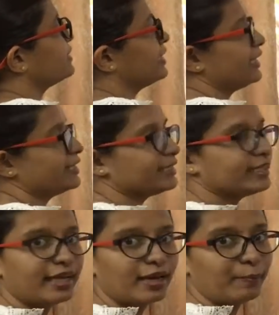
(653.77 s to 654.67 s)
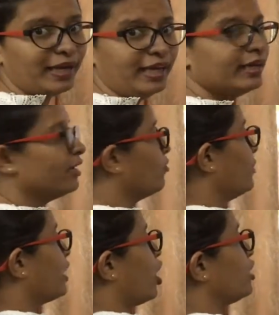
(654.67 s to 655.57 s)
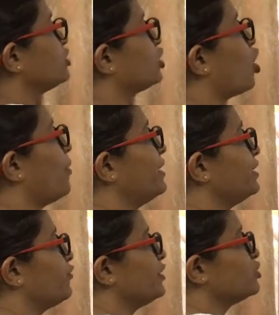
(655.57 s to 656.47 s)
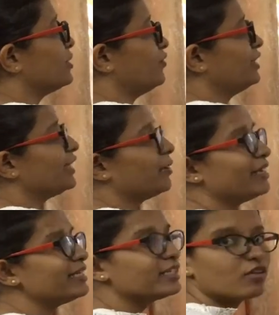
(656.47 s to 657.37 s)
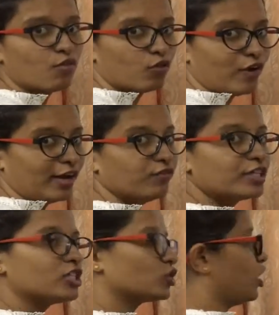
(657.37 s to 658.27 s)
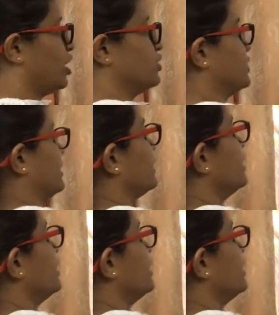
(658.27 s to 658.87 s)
series is in AP? Because the common difference between them is 1, which is constant.